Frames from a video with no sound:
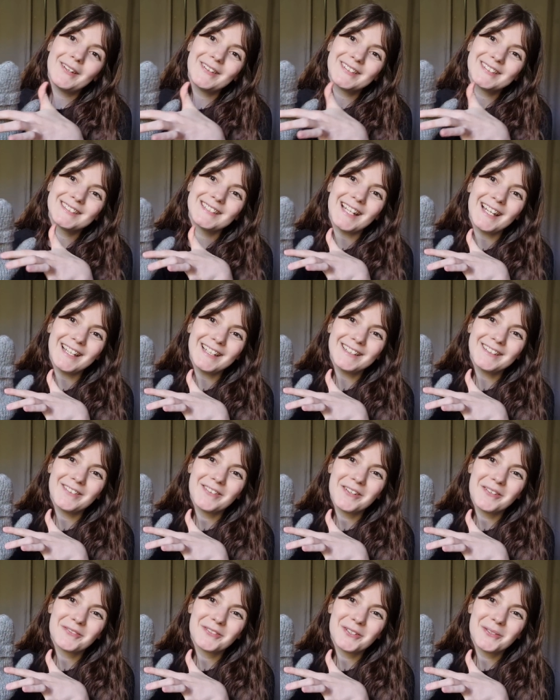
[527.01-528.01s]
side
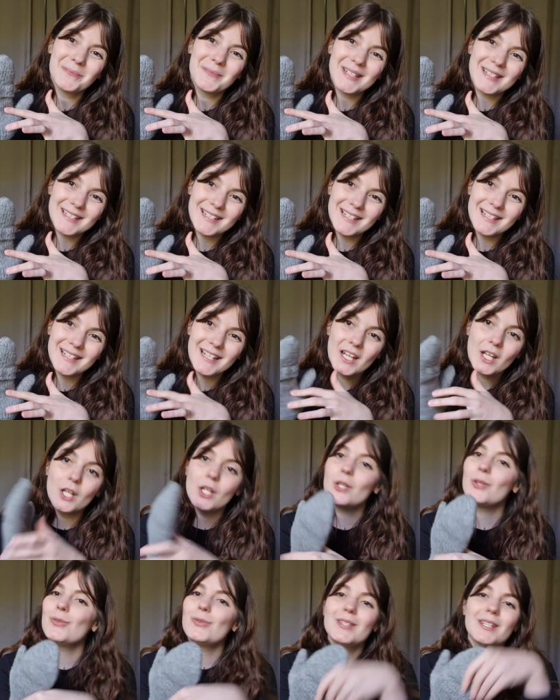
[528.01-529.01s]
of the mitten.
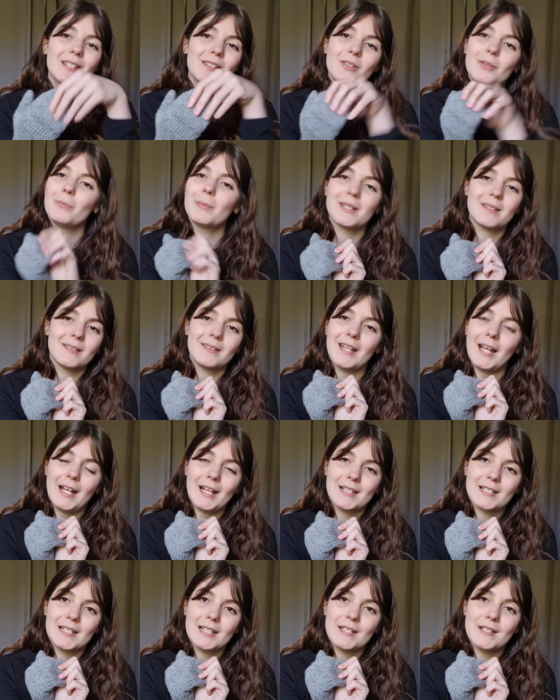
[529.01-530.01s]
You knit the mitten
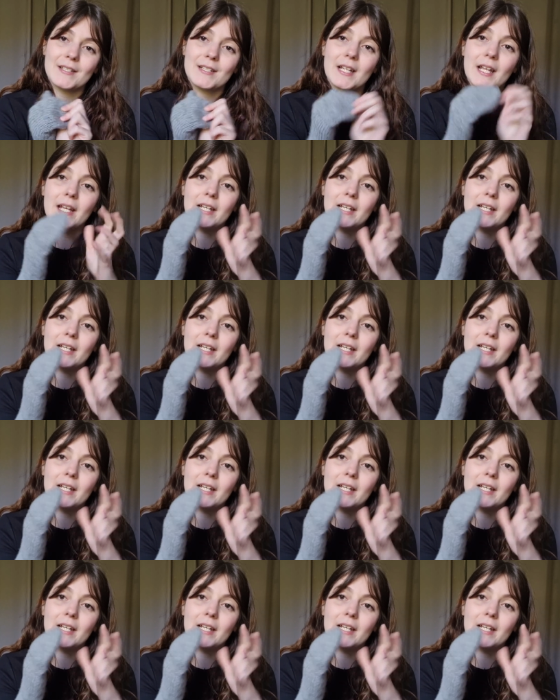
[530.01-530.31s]
as is,